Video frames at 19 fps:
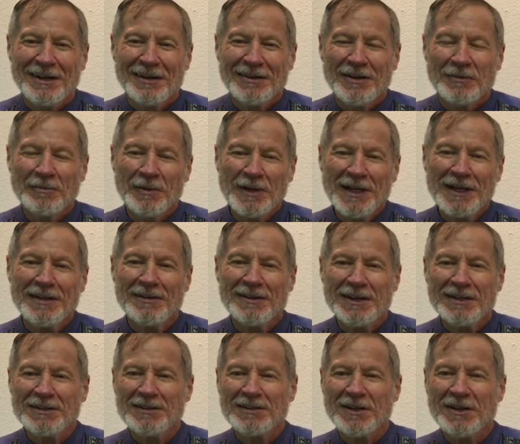To me,
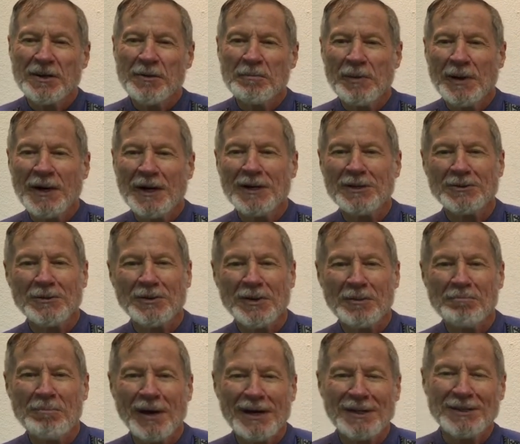this compares with a
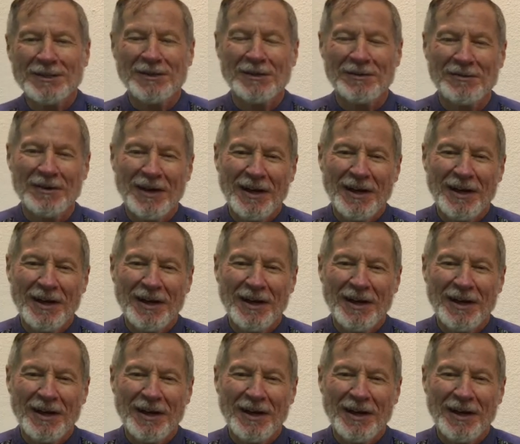bunch of